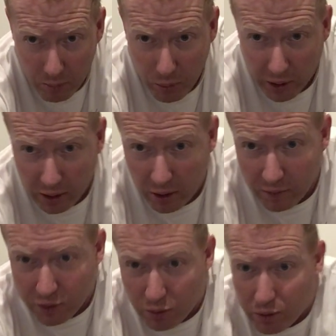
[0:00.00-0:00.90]
bring it
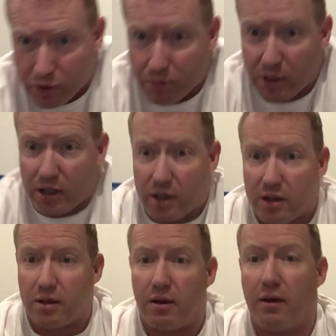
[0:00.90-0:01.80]
over towards me.
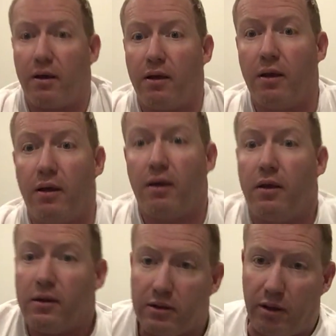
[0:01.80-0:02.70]

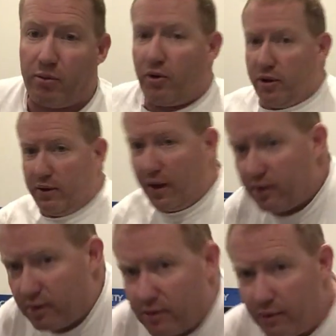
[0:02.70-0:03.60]
Don't mind that.